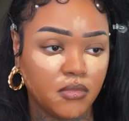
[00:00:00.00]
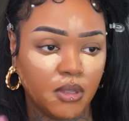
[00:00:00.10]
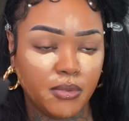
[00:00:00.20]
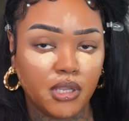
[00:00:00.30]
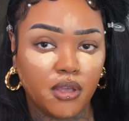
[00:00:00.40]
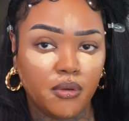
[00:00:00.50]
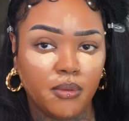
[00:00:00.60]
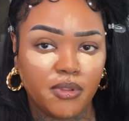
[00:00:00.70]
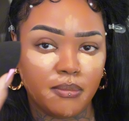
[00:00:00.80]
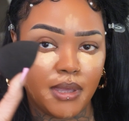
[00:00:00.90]
I'm going to go in
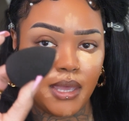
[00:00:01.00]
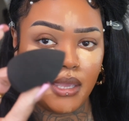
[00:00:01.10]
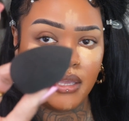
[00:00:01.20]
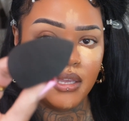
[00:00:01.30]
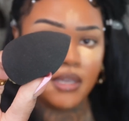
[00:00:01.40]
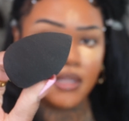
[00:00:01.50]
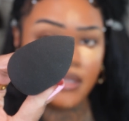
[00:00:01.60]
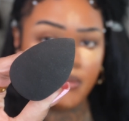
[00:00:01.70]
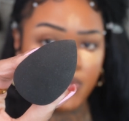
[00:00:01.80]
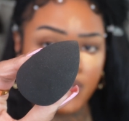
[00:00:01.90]
with my
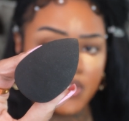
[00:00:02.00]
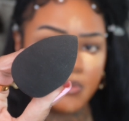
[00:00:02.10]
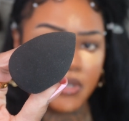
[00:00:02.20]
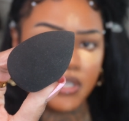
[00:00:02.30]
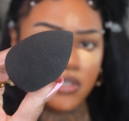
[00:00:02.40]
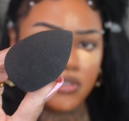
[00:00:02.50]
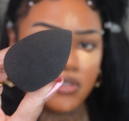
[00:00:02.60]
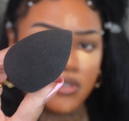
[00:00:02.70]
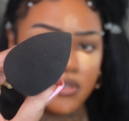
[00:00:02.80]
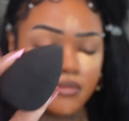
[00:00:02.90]
clean beauty
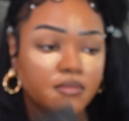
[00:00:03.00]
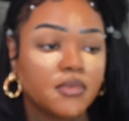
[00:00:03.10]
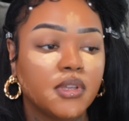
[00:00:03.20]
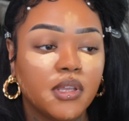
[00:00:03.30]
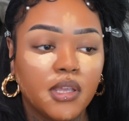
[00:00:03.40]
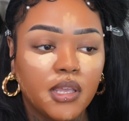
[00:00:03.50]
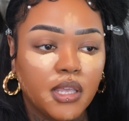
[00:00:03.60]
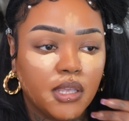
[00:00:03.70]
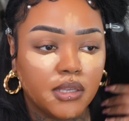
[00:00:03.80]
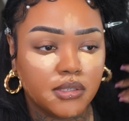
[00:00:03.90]
sponge,
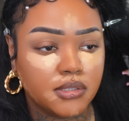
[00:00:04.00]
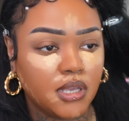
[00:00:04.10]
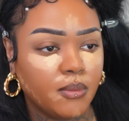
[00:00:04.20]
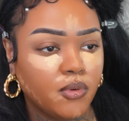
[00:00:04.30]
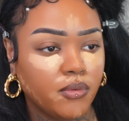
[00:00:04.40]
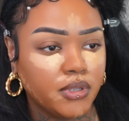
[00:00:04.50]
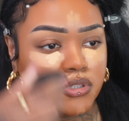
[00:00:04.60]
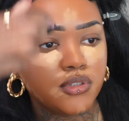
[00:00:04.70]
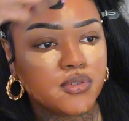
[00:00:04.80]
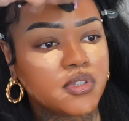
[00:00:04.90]
and I'm going
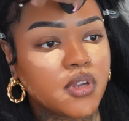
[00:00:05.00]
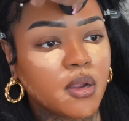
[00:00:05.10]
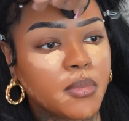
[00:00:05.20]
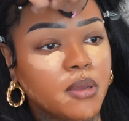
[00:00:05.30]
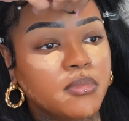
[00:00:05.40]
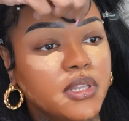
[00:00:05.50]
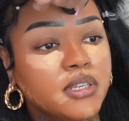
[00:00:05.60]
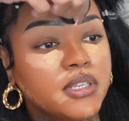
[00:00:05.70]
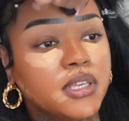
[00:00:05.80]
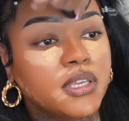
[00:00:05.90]
to start by
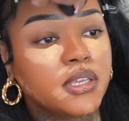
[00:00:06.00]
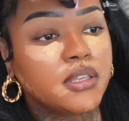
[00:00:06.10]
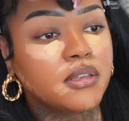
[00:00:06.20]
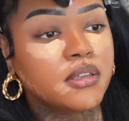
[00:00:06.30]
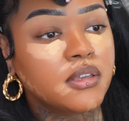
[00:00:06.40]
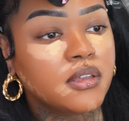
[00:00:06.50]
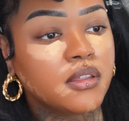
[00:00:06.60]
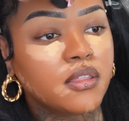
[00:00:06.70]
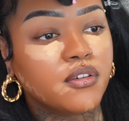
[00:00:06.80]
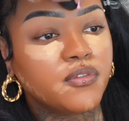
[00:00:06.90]
blending in
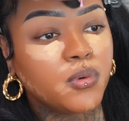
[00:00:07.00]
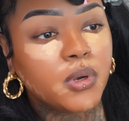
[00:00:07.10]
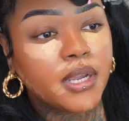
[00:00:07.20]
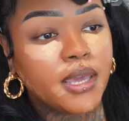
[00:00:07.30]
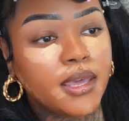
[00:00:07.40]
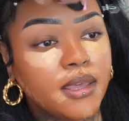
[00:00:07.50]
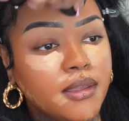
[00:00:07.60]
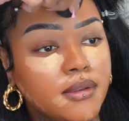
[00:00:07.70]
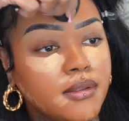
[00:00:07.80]
the forehead,